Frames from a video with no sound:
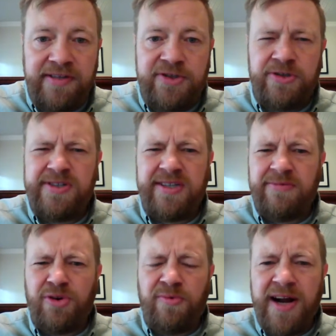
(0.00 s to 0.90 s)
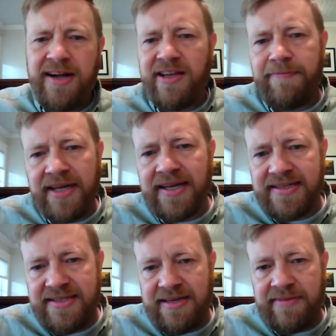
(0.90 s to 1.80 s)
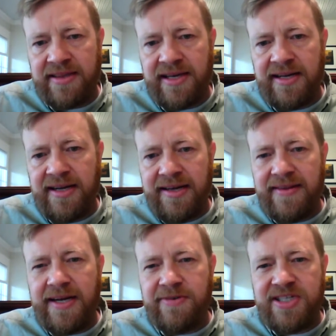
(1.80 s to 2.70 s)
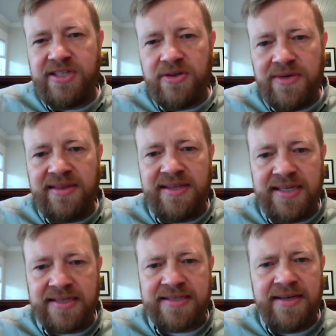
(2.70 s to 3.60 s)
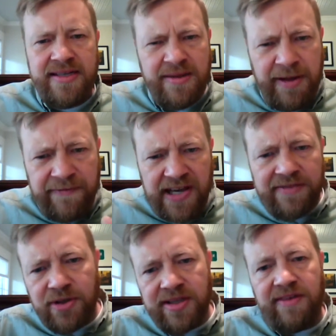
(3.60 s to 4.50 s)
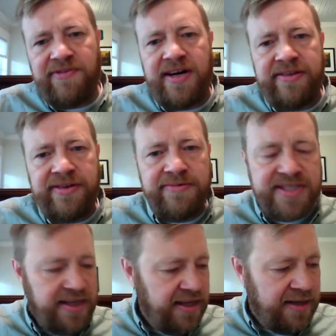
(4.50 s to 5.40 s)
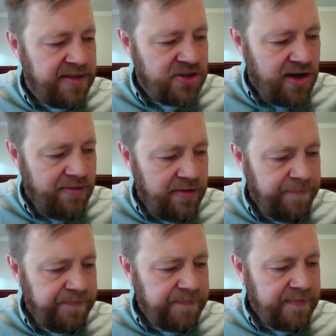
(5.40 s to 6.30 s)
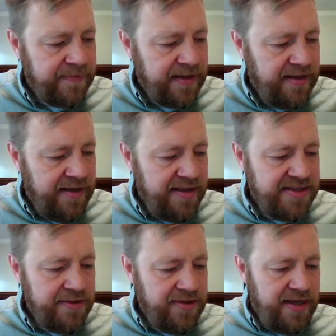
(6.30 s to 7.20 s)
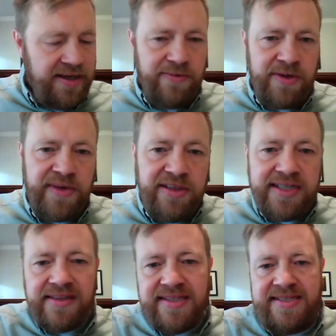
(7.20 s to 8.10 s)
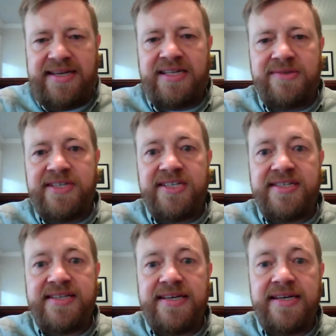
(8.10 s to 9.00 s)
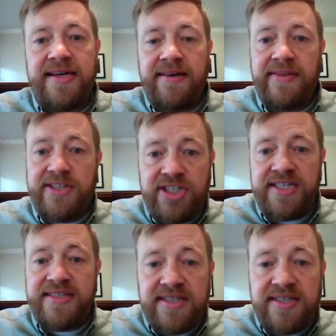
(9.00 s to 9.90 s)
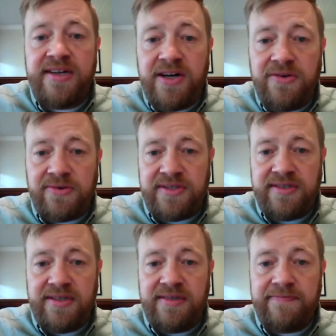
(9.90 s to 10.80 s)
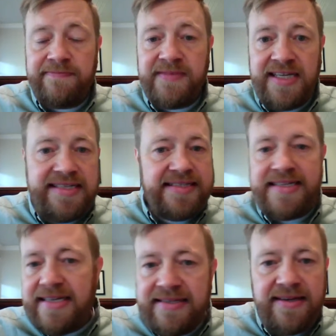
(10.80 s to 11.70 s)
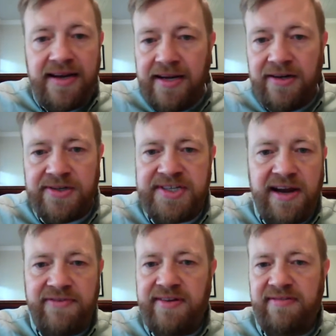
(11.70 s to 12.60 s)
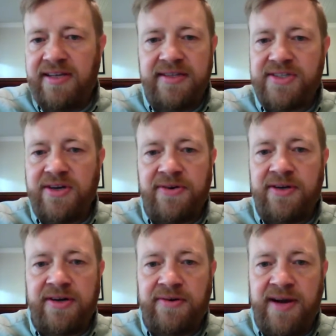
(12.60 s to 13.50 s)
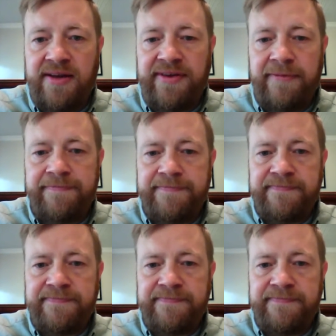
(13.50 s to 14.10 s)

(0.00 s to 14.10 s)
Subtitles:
of Jerusalem were riled up against him and that he was doing things to be faithful to the Father that was going to get him in trouble. And so when we look at this text, we just see that Jesus knows. He sees and hears everything that's going on around him.